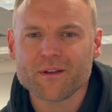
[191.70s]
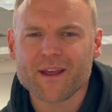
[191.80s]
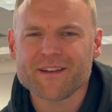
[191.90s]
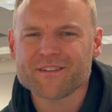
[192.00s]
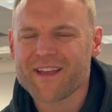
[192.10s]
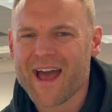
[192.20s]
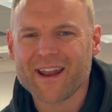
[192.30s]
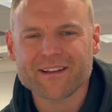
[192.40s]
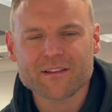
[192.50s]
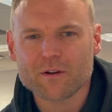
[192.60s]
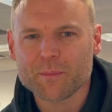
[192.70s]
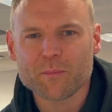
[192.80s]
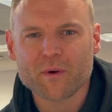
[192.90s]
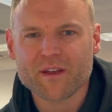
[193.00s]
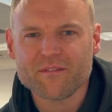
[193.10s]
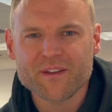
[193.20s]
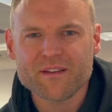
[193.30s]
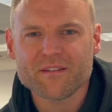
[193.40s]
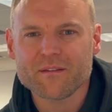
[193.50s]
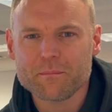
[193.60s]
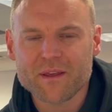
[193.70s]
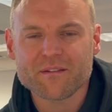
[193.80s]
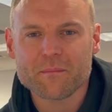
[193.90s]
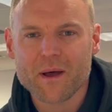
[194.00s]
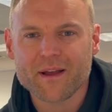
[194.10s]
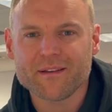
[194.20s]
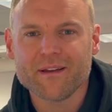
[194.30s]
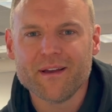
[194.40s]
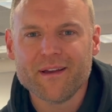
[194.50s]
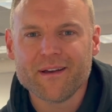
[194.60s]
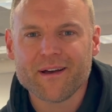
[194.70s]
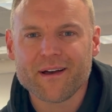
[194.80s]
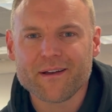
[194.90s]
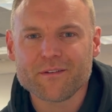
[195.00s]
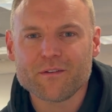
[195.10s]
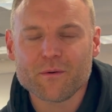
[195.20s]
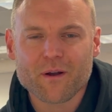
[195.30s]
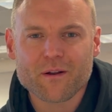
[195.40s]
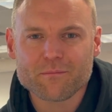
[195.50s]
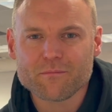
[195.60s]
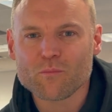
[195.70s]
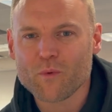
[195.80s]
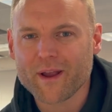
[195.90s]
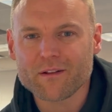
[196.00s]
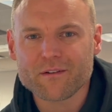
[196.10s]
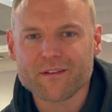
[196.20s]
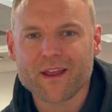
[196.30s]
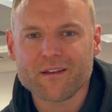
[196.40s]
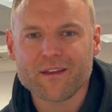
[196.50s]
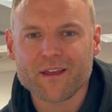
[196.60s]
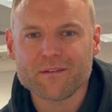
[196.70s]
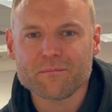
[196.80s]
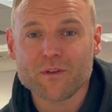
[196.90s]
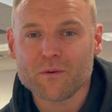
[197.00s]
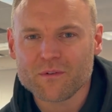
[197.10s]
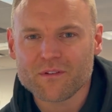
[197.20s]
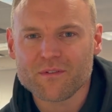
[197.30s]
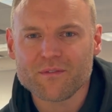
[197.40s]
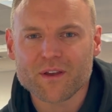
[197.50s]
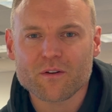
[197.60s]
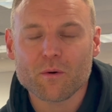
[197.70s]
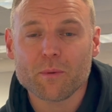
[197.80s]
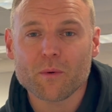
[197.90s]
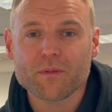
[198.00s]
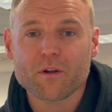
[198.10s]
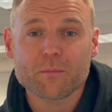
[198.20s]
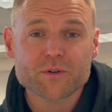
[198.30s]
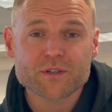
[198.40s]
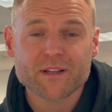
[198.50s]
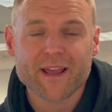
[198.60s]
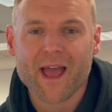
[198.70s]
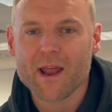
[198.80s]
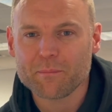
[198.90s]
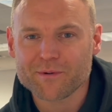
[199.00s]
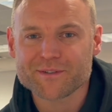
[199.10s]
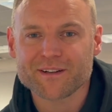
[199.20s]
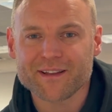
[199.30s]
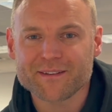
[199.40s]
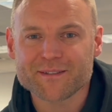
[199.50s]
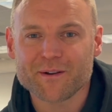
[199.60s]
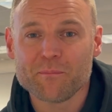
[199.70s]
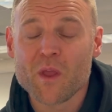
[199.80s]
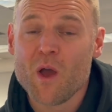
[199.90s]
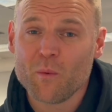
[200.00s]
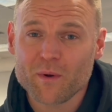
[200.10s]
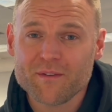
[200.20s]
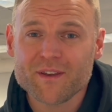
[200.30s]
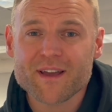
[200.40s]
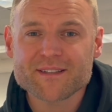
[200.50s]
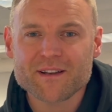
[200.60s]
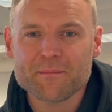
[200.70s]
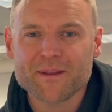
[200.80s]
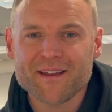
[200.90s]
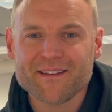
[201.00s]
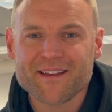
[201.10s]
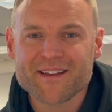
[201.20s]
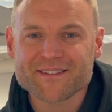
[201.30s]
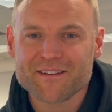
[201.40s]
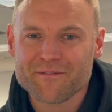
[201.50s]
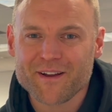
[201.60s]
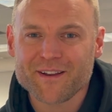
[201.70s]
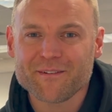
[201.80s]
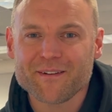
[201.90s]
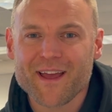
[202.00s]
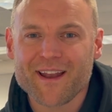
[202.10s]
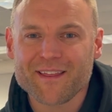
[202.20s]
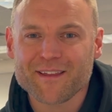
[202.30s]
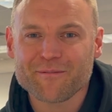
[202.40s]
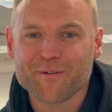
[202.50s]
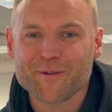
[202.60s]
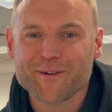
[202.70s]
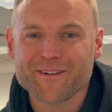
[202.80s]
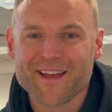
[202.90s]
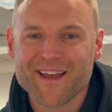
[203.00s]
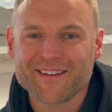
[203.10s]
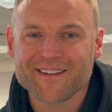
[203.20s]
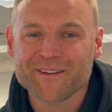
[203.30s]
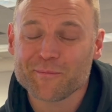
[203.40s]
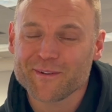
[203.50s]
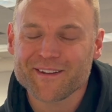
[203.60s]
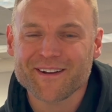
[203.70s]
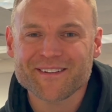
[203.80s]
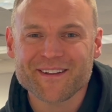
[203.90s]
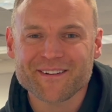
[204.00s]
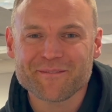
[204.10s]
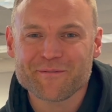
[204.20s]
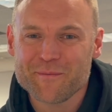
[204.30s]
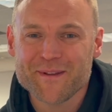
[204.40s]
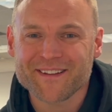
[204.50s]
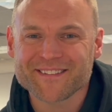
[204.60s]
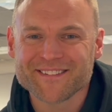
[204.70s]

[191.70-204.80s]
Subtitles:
and just adding a little bit more convenience and peace of mind to our regular day-to-day use of the vehicle, both commercially and personally. So we'll give you guys an update as I find out anything further, and we'll talk to you in a few minutes.